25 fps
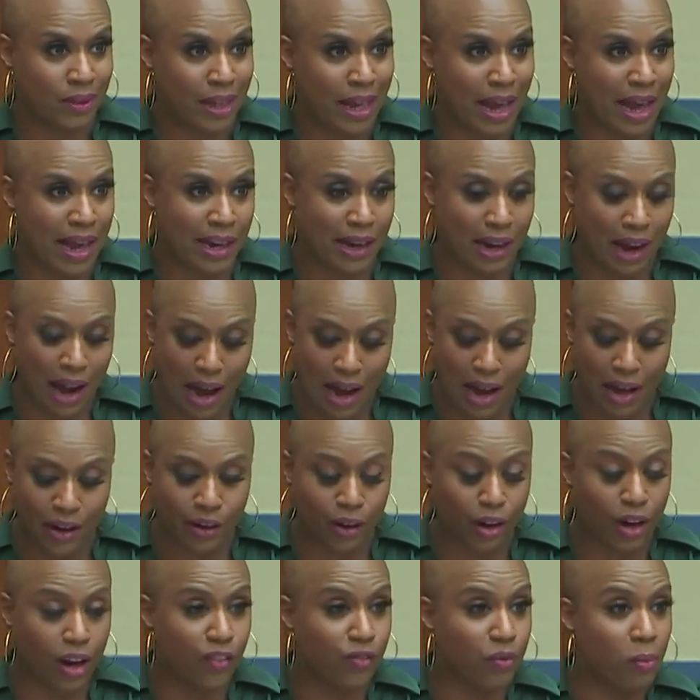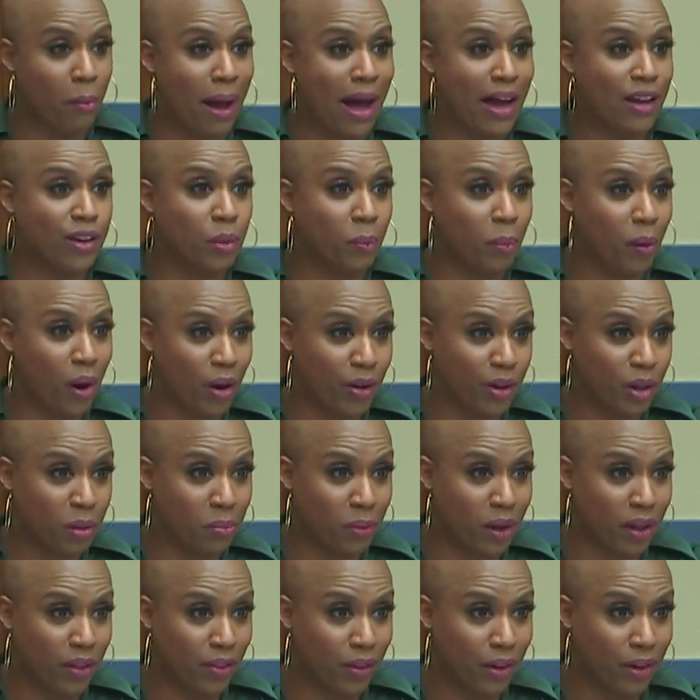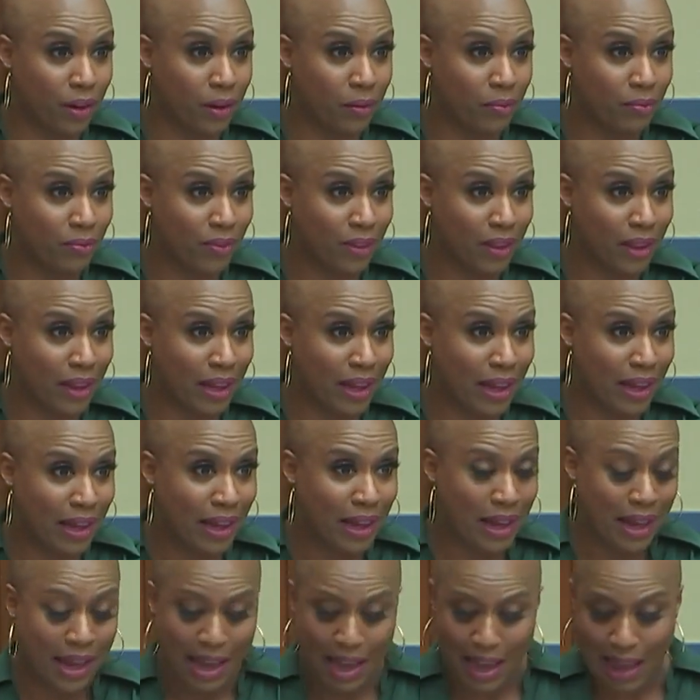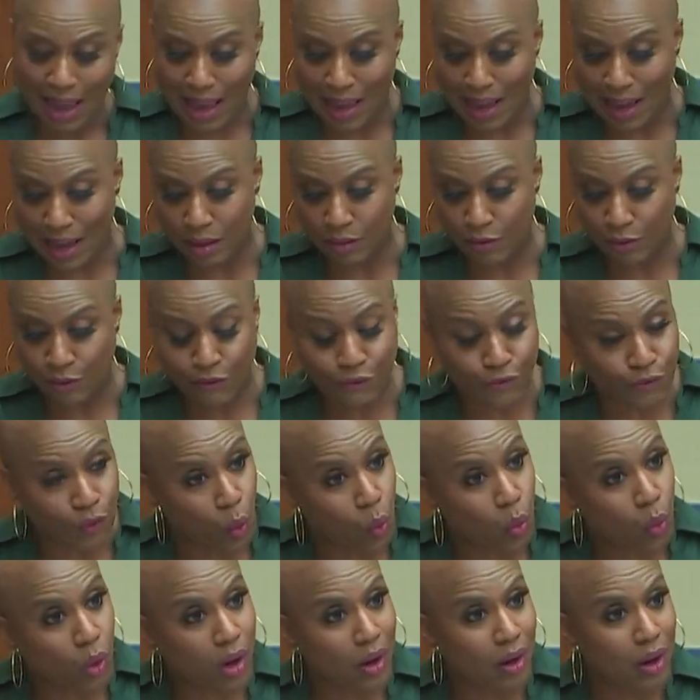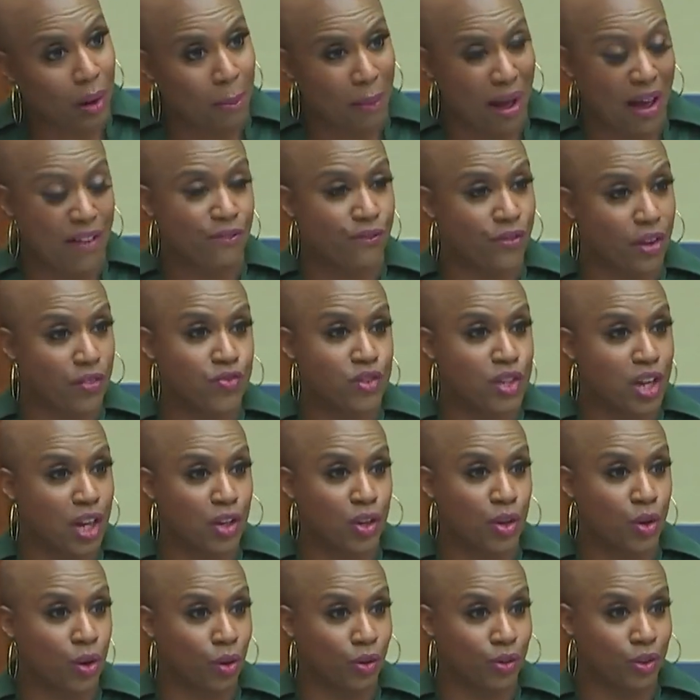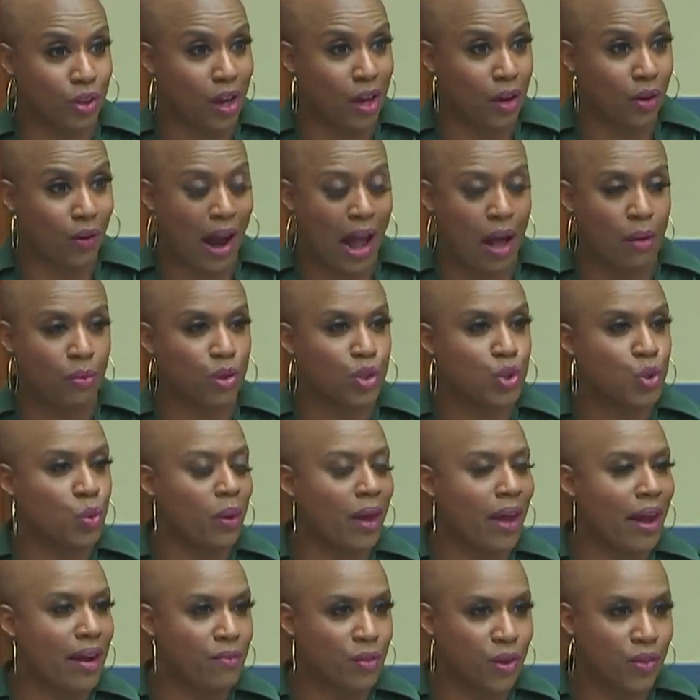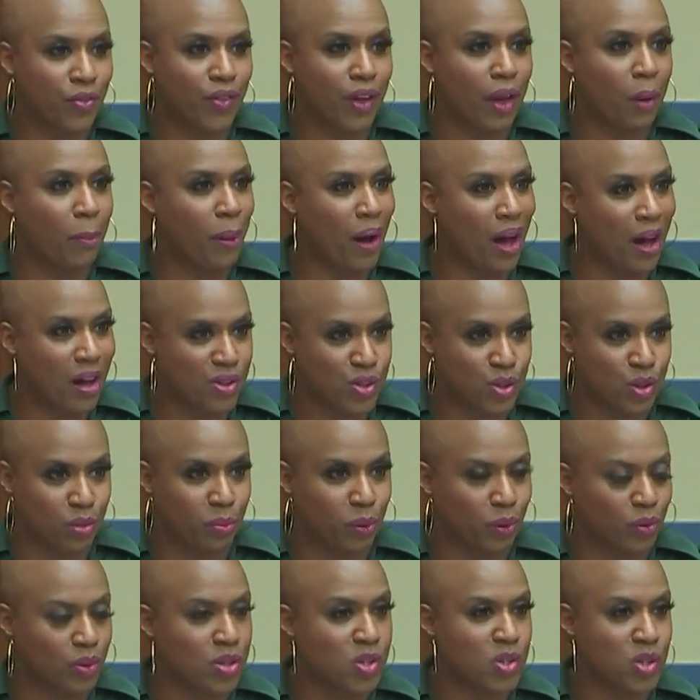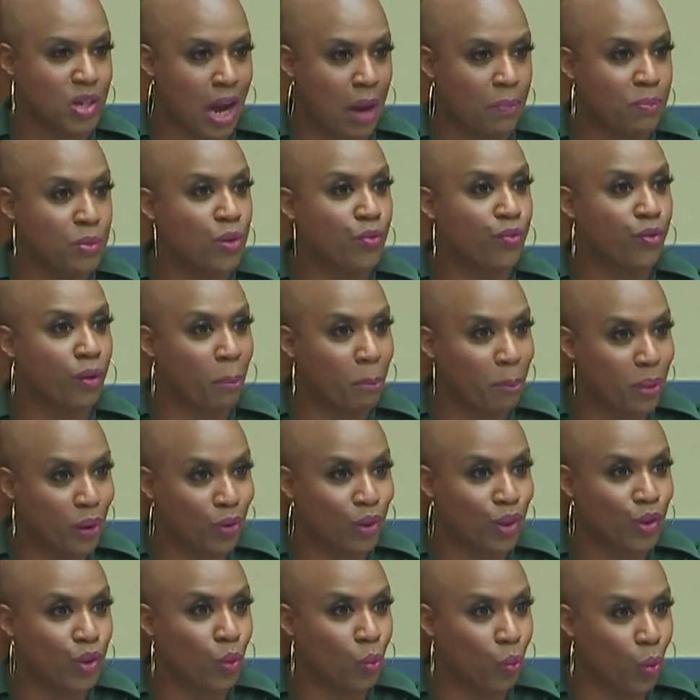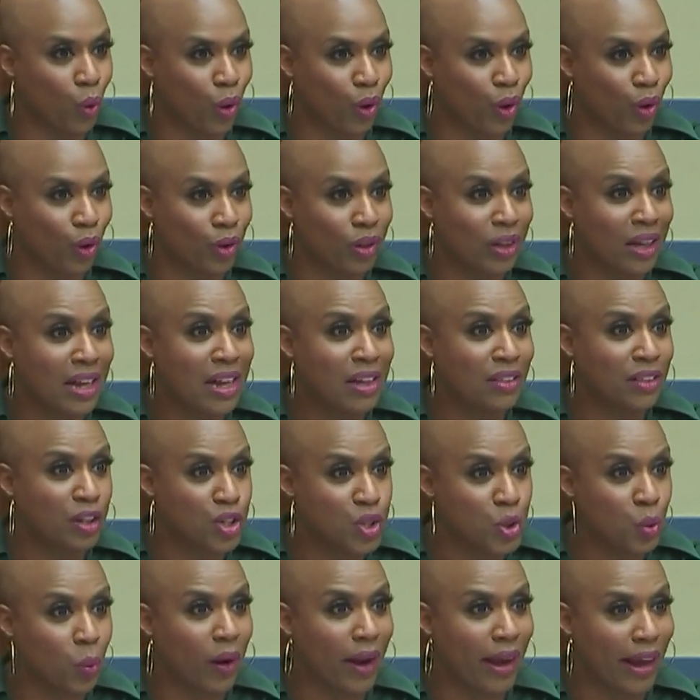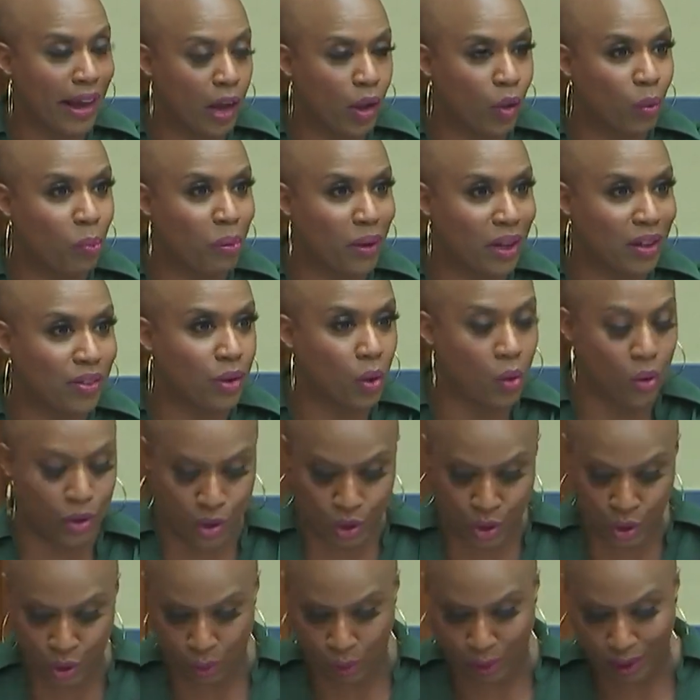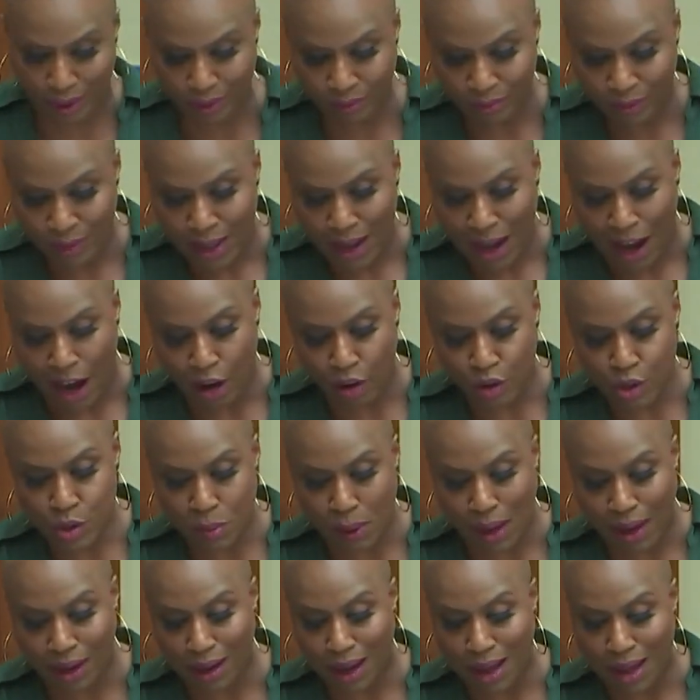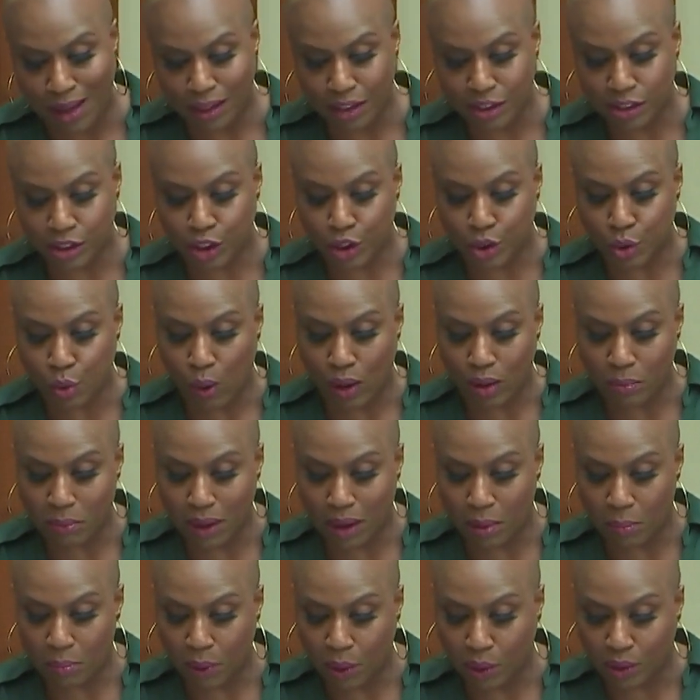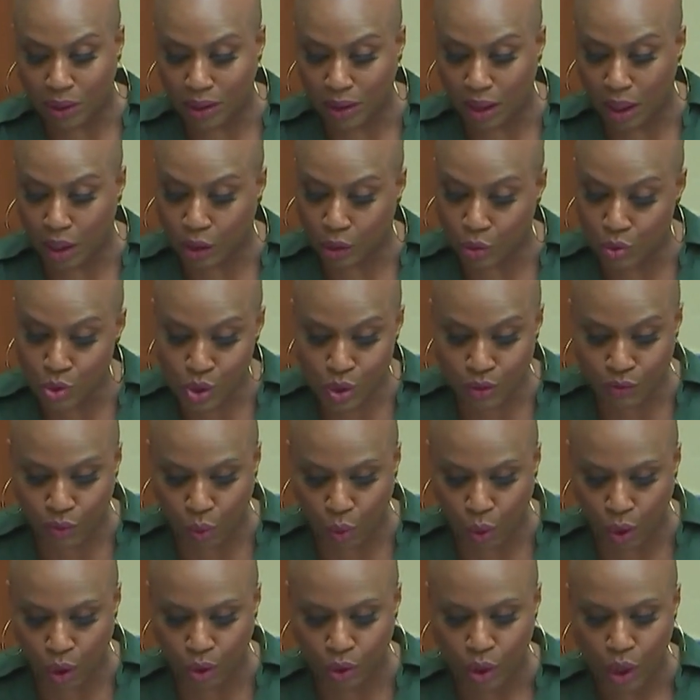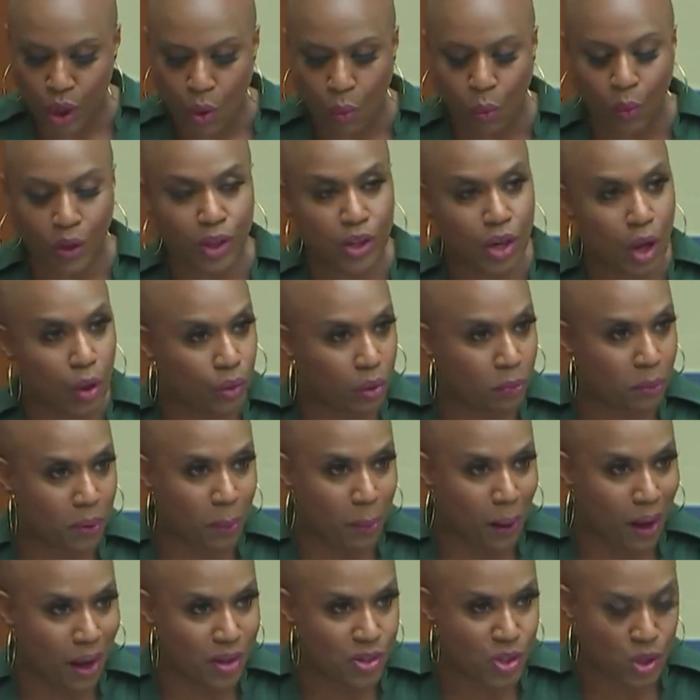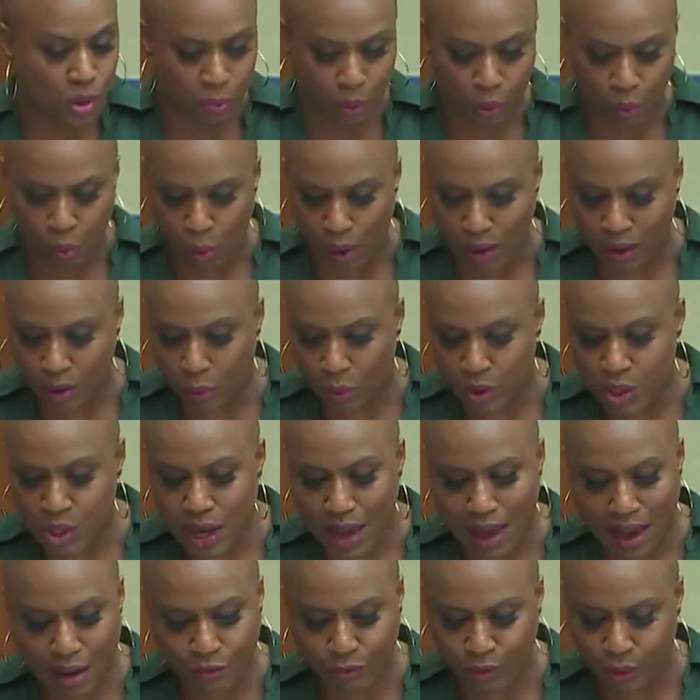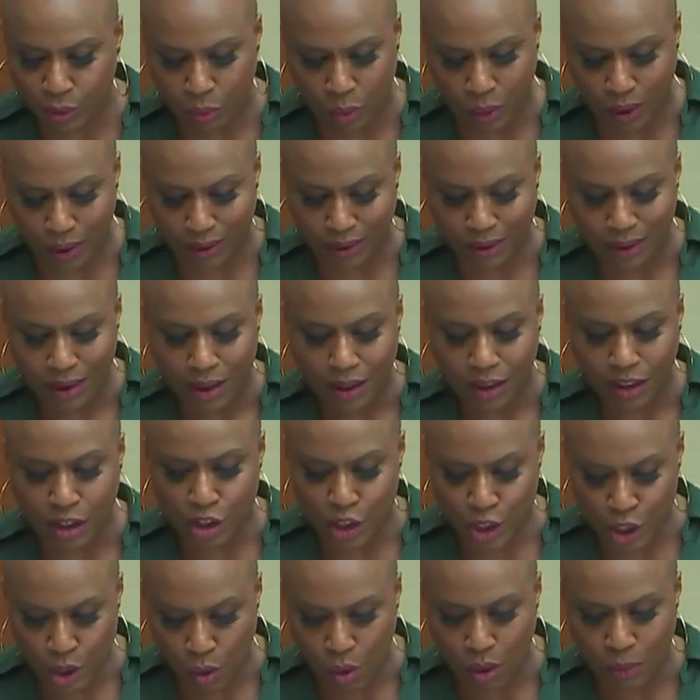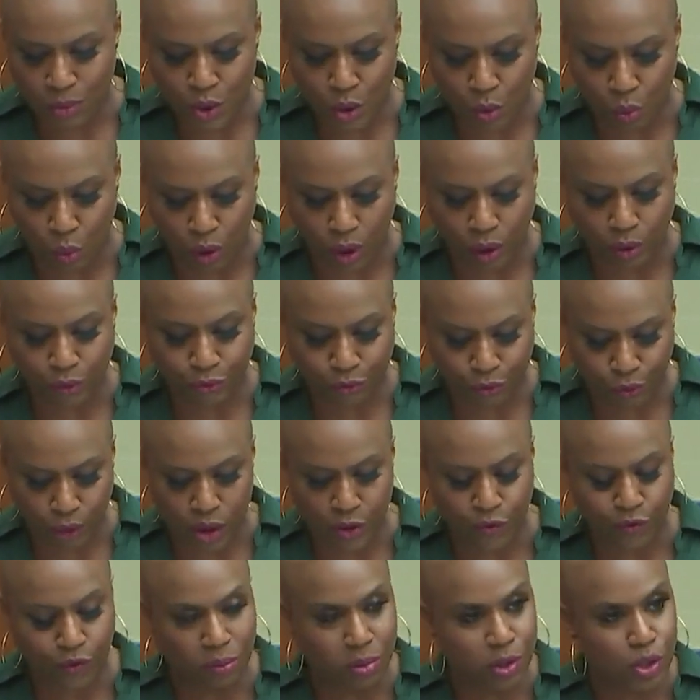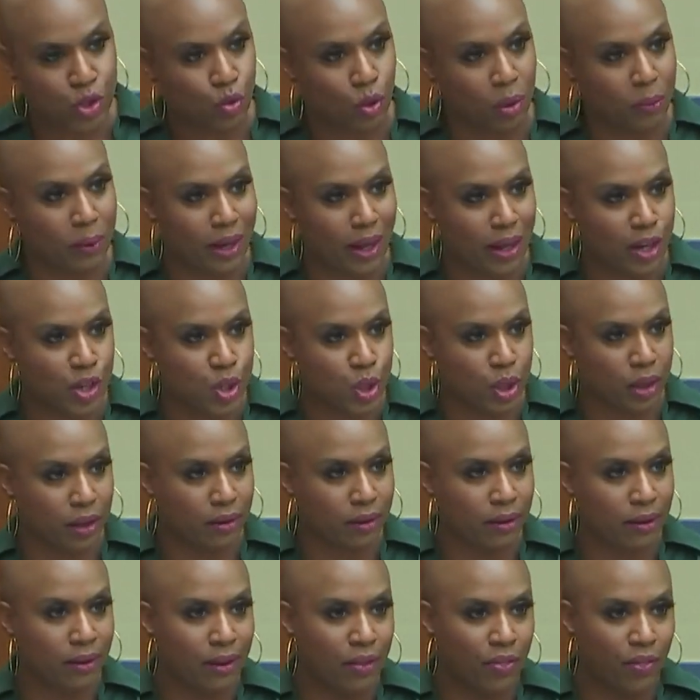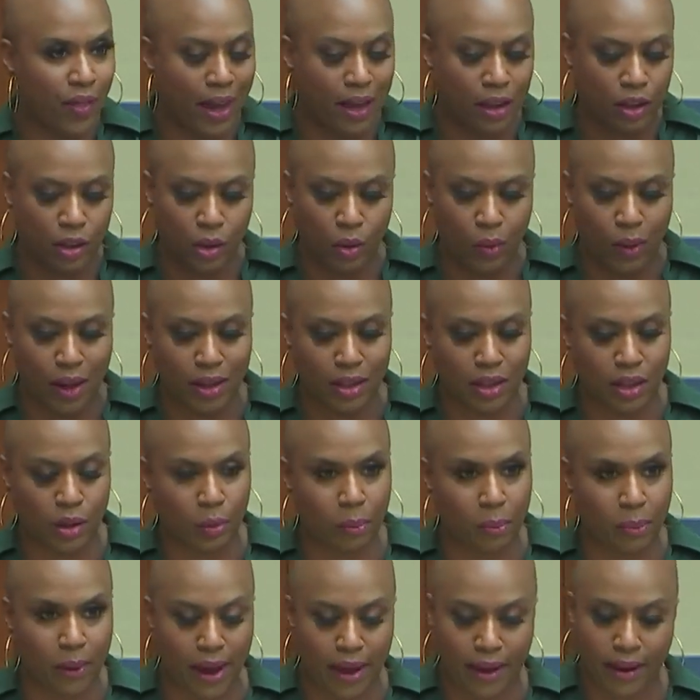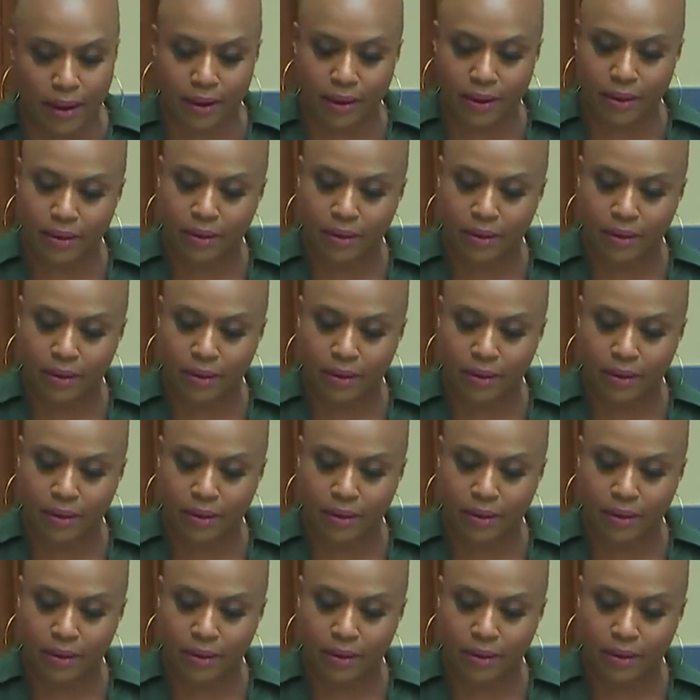And in honor of my departed mother and for my 15-year-old daughter, I will do everything possible to stop you from building the world that you were hell-bent on doing. I urge my colleagues to join me in building the inclusive world we know to be possible, one in which everyone can show up to work free from discrimination. Thank you. I yield back.